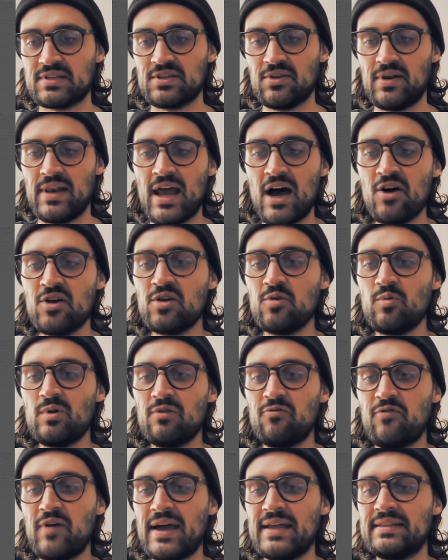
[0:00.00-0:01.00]
So now you
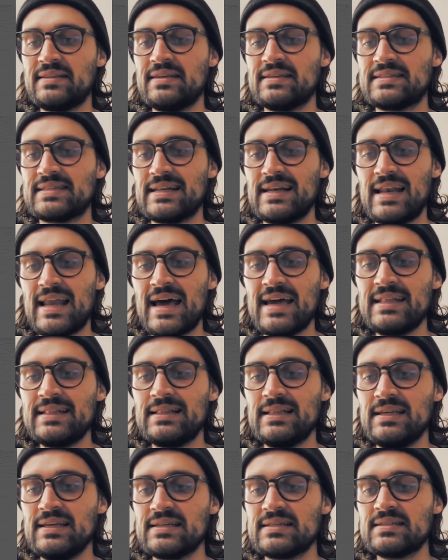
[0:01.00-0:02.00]
will find these
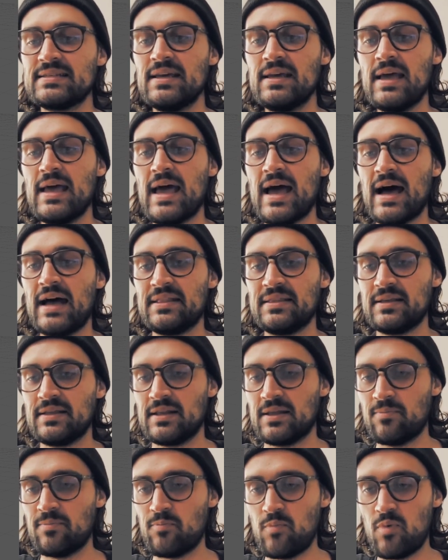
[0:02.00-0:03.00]
light leaks under
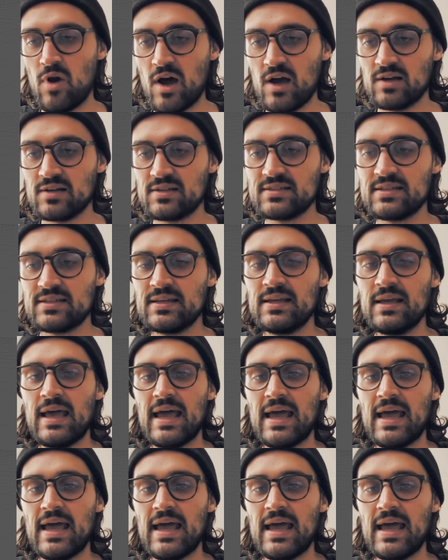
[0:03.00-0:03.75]
the blocks,